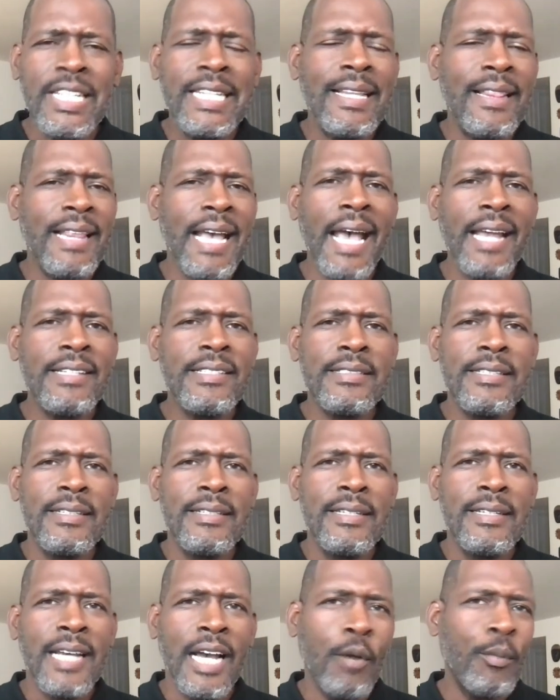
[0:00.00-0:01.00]
that's
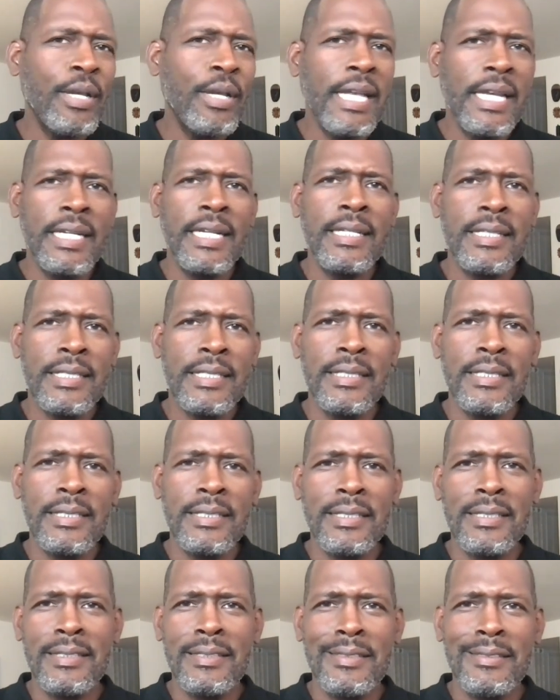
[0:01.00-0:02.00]
how we get
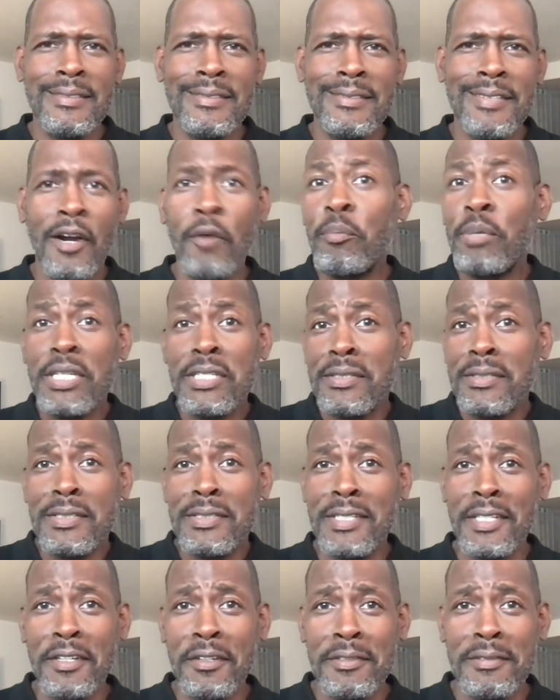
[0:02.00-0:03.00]
into our business
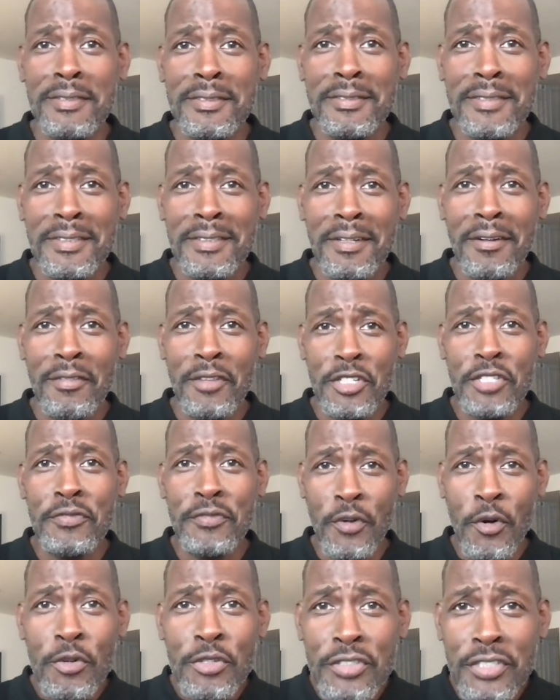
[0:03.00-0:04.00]
here on this
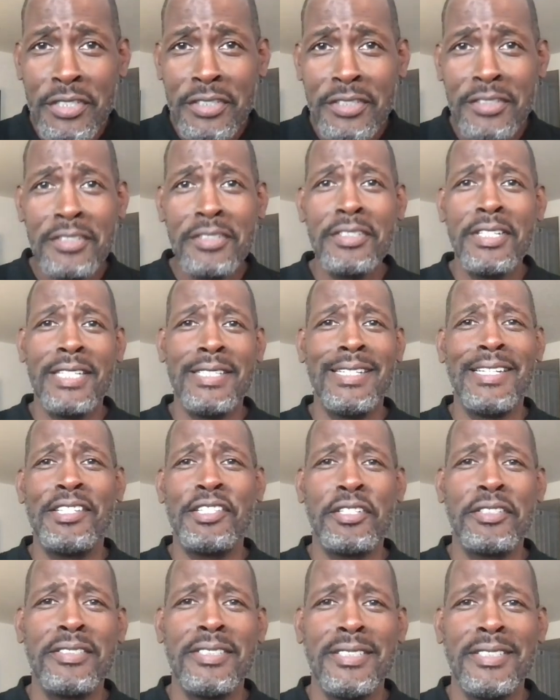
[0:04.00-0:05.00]
first
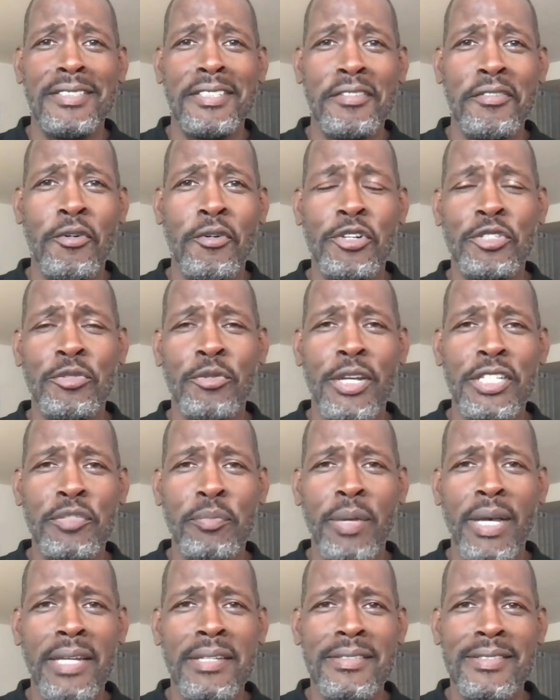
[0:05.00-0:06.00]
edition of Horse Race
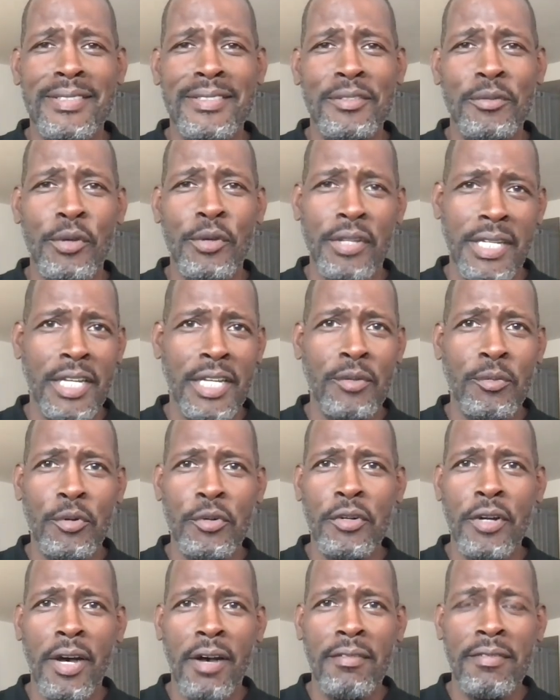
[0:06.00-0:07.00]
Bets with Ken
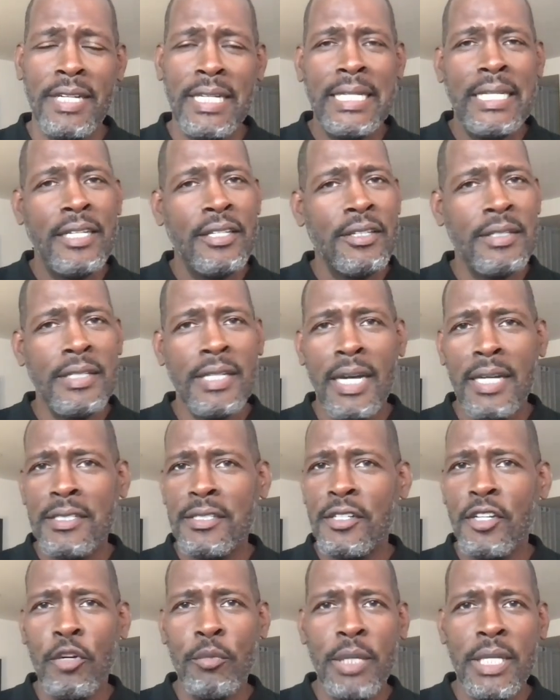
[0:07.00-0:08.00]
Rudulph. You guys
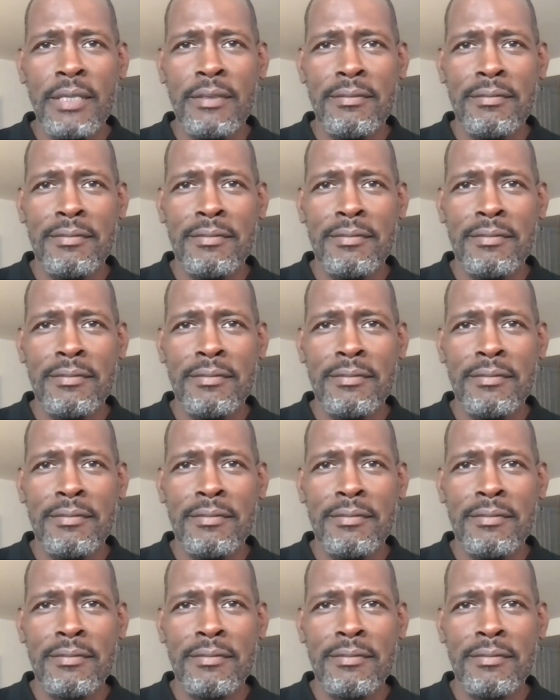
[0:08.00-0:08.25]
know me.